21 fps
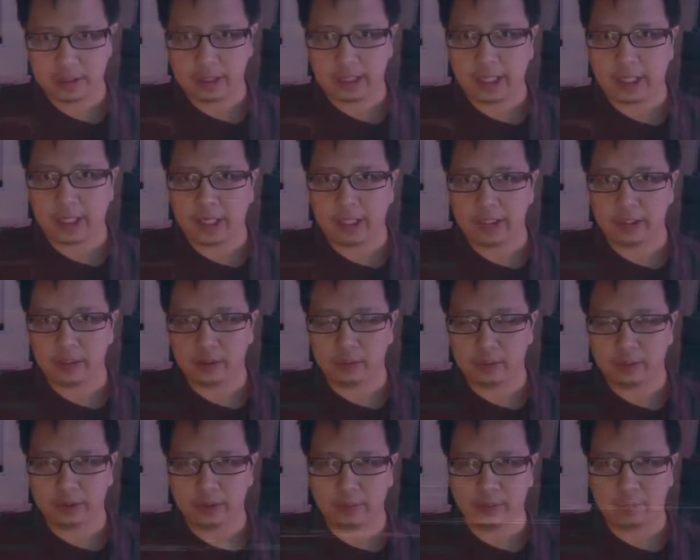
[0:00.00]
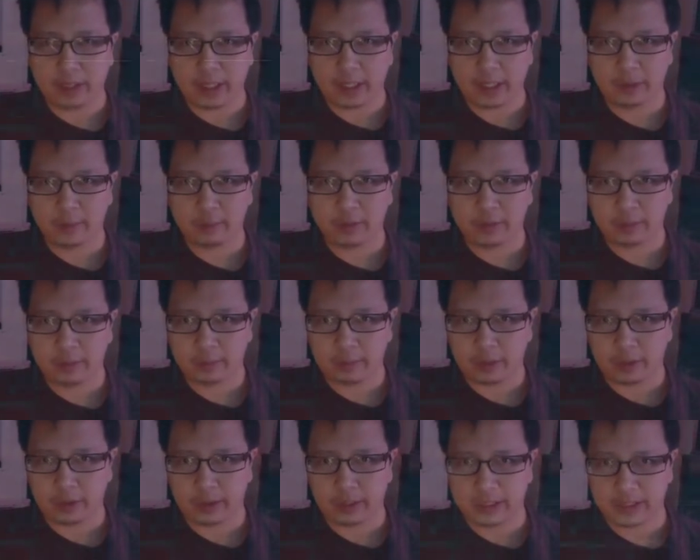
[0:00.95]
and you want to buy when the
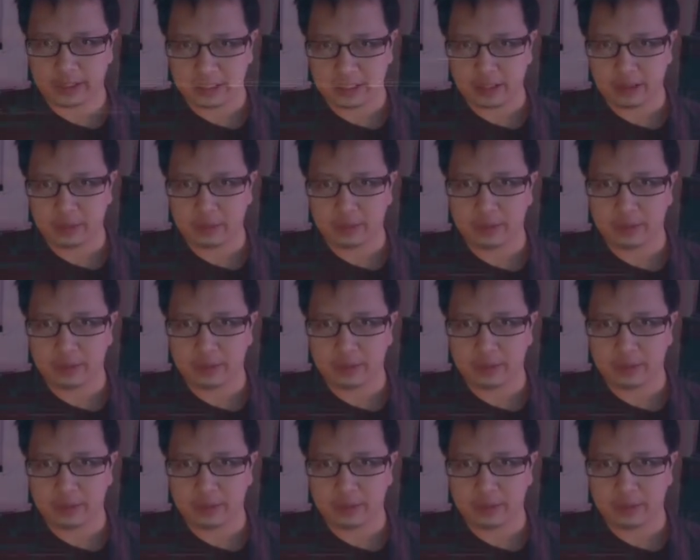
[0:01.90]
market is low.